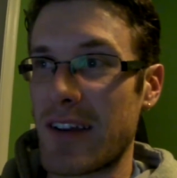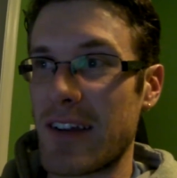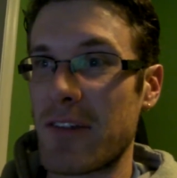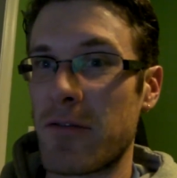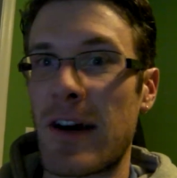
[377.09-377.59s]

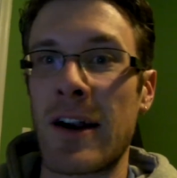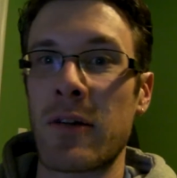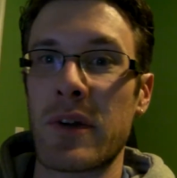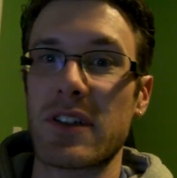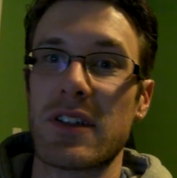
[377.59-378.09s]

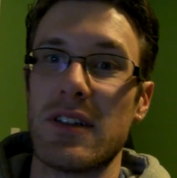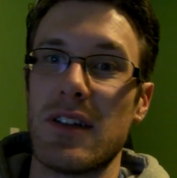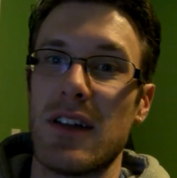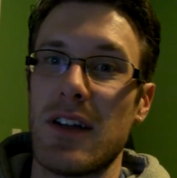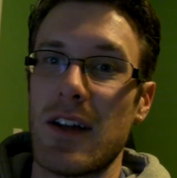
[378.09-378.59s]
environment
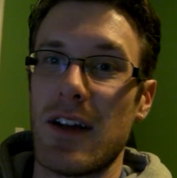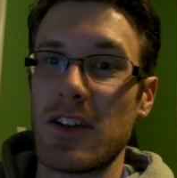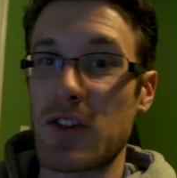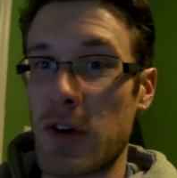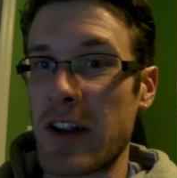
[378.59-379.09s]

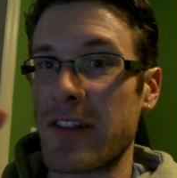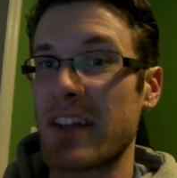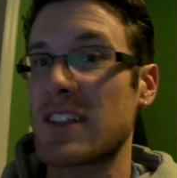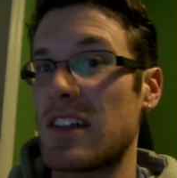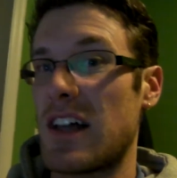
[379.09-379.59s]
during
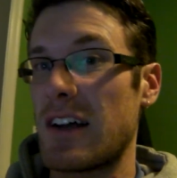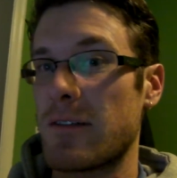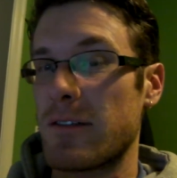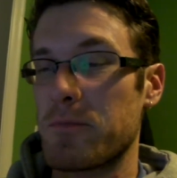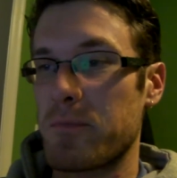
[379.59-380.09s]
this life.